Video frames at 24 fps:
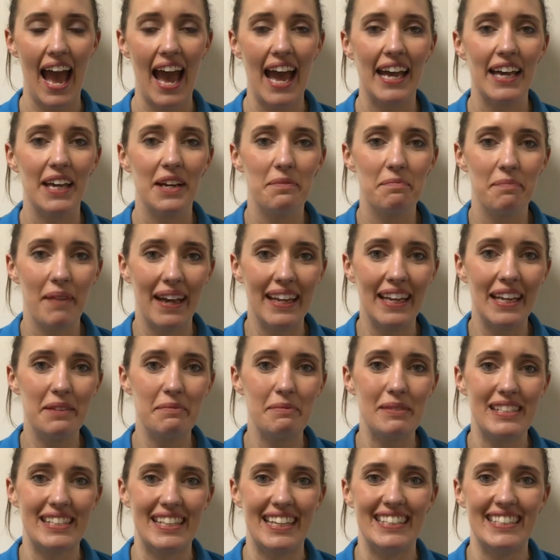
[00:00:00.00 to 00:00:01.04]
Hi, my
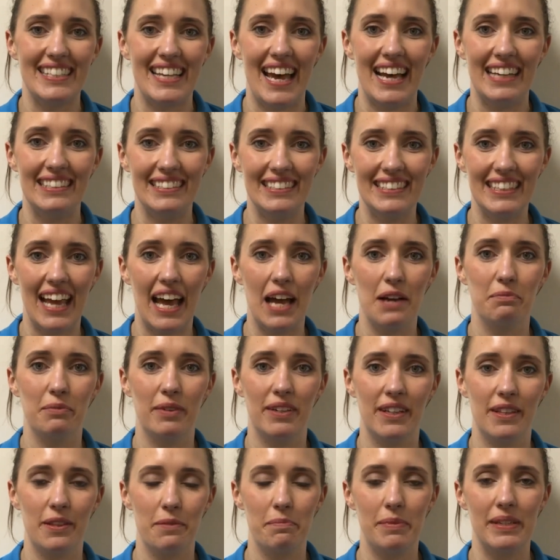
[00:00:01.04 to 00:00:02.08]
name is Linda Allen. I'm
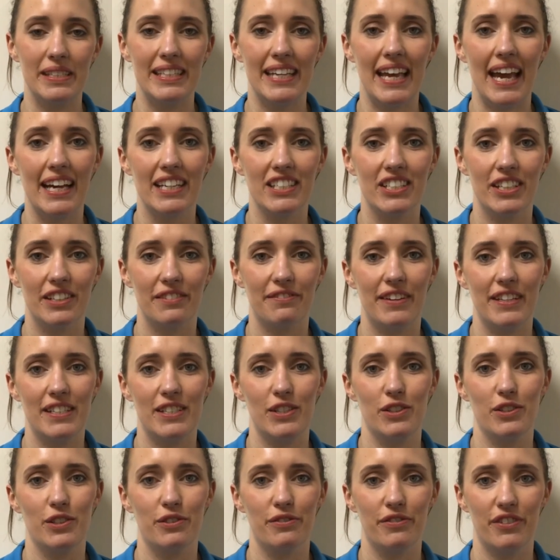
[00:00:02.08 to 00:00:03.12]
one of the paediatric
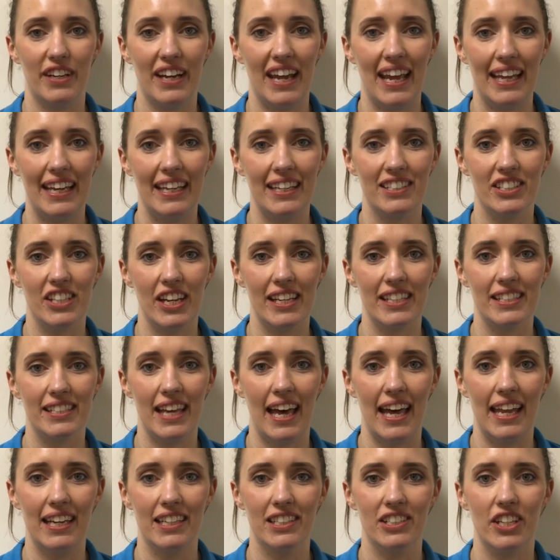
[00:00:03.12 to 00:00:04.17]
physios for NHS
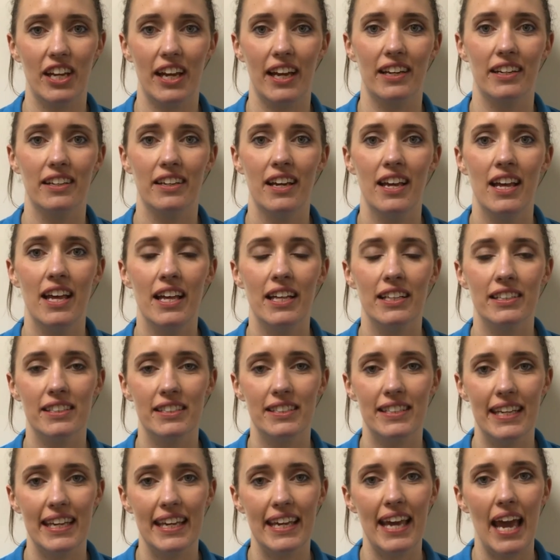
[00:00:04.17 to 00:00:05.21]
Lanarkshire.
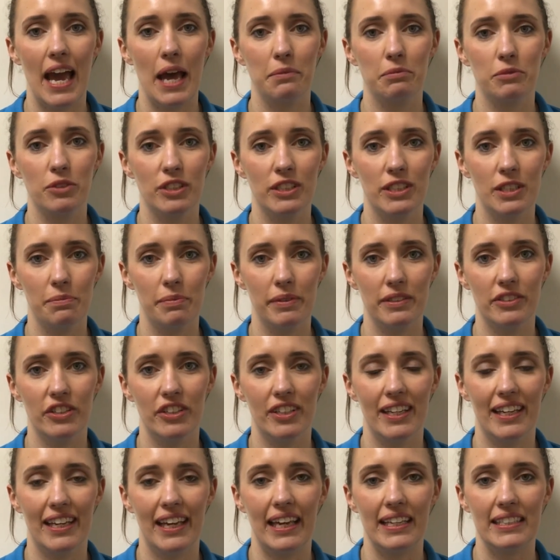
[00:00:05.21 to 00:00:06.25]
Today I'm going to be
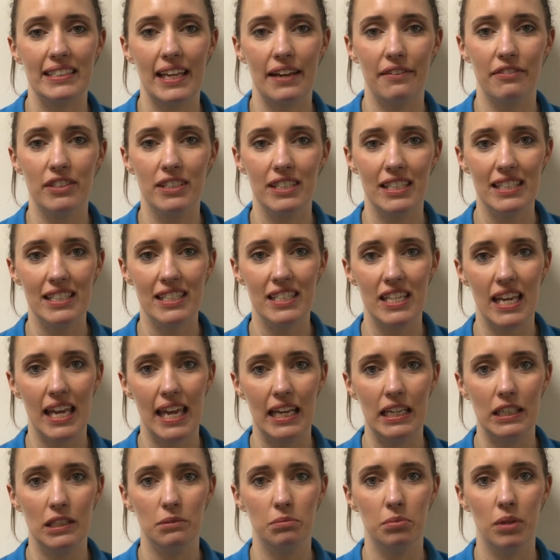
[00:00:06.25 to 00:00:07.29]
looking at activities to
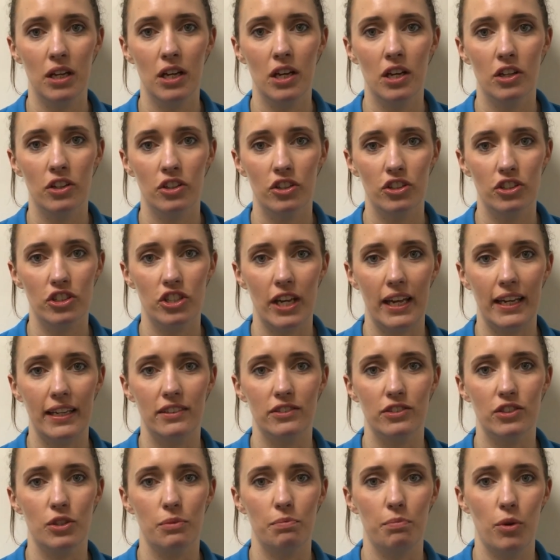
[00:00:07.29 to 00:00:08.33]
help your
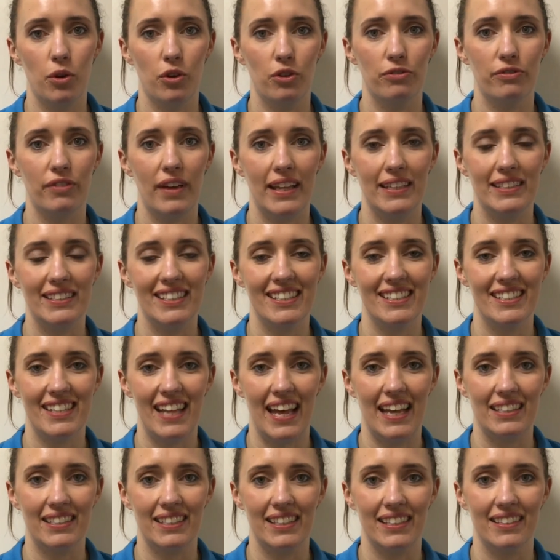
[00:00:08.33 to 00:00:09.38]
child to move into
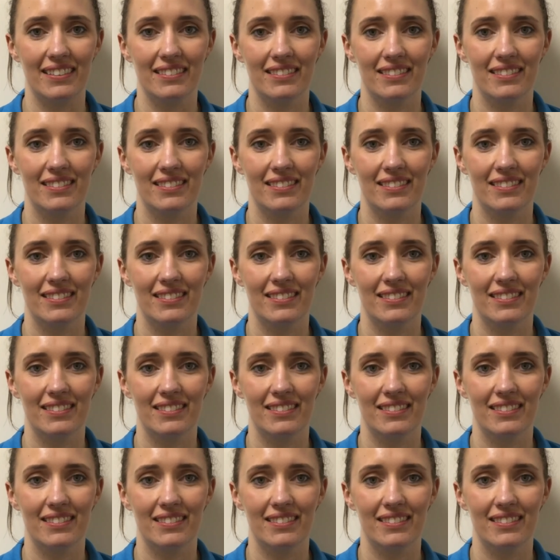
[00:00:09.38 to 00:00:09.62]
standing.